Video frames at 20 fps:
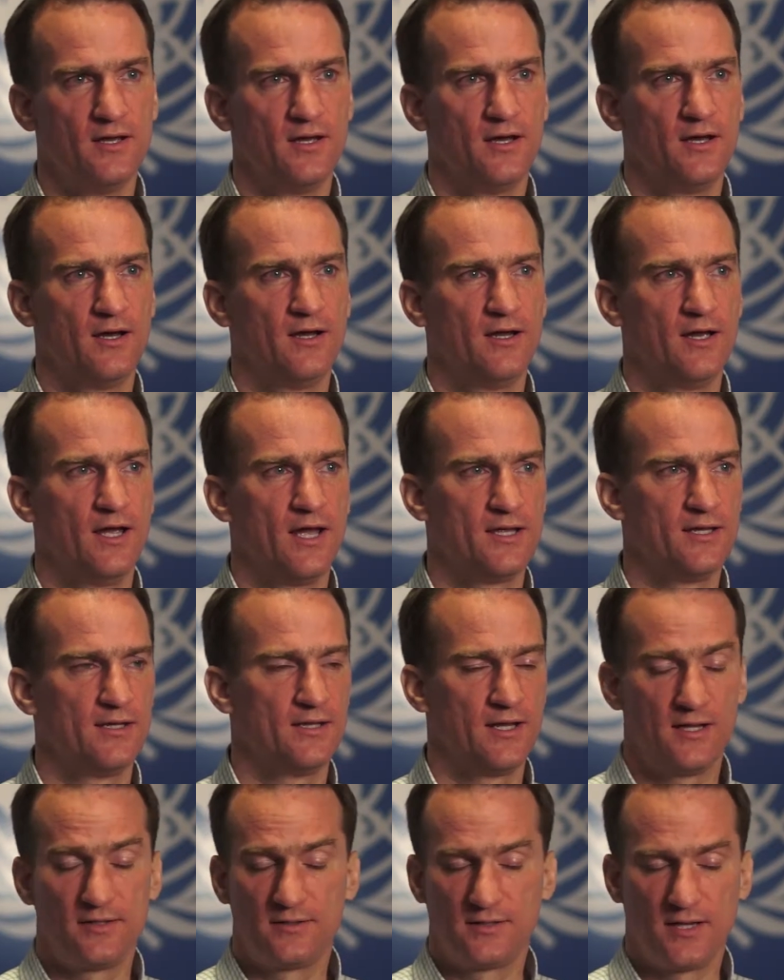
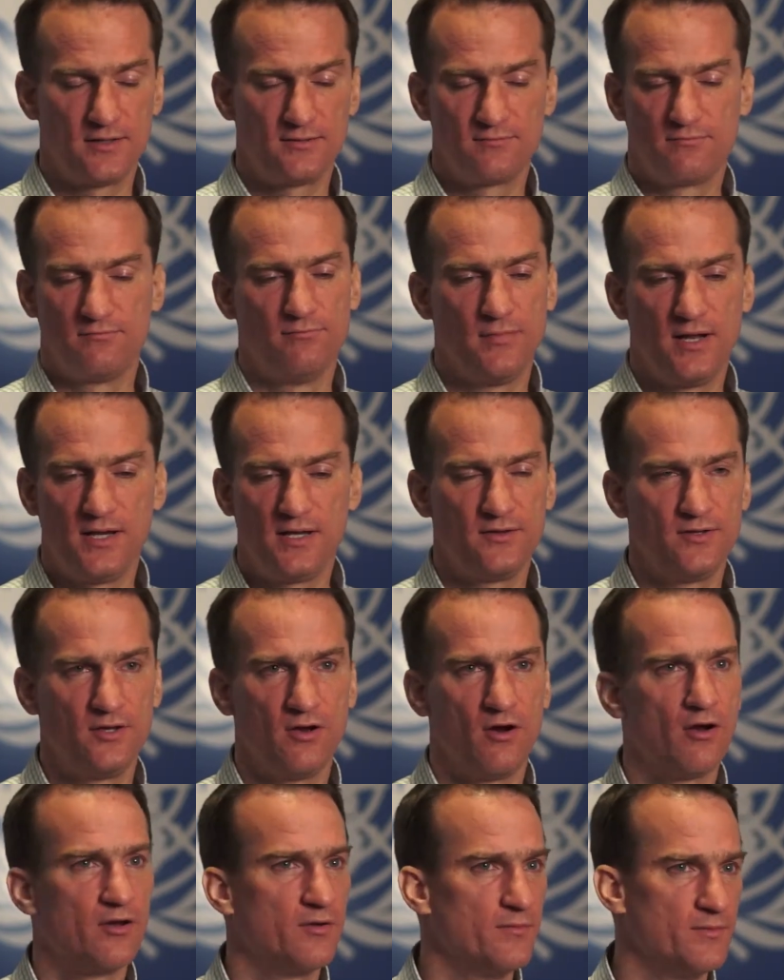And many of the
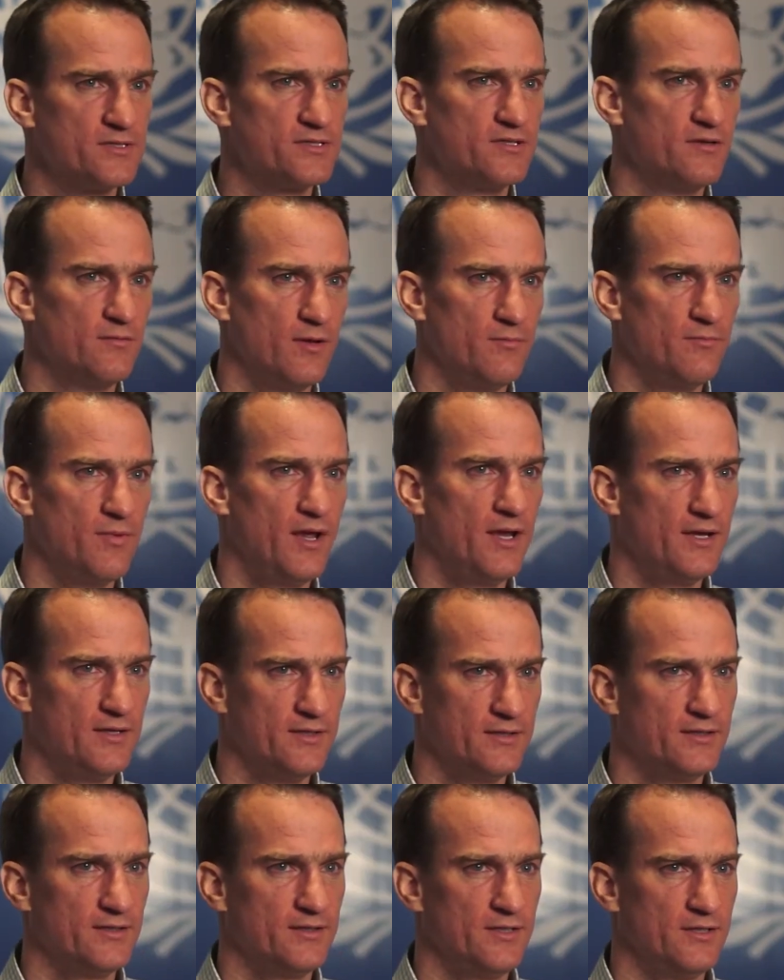arguments that have been made
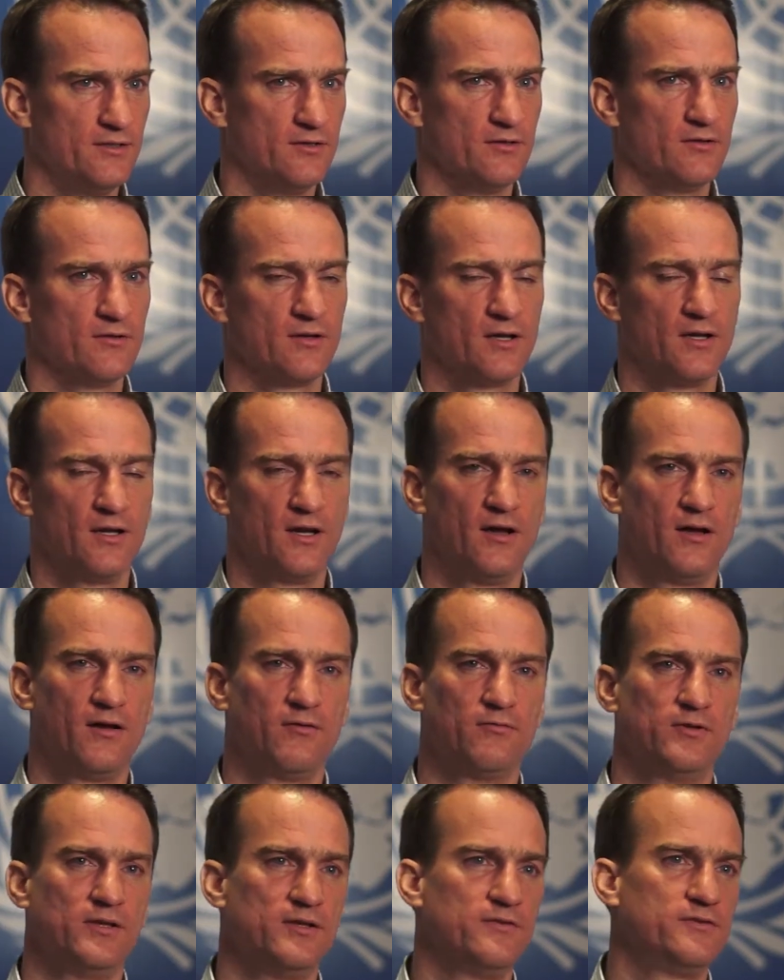here
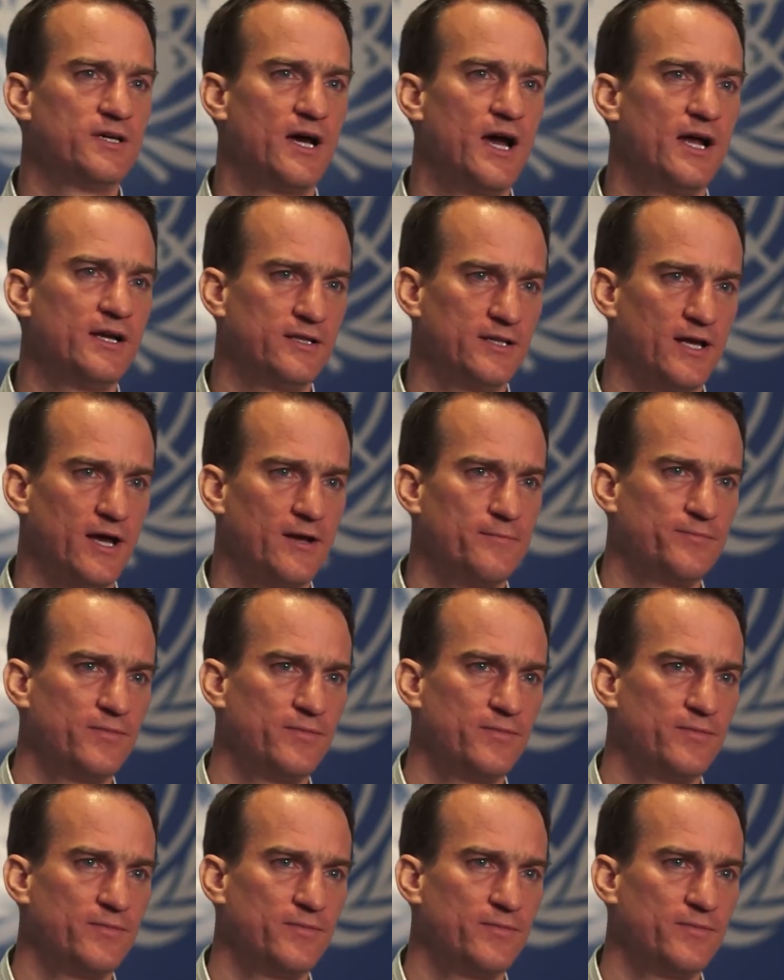really tie to that.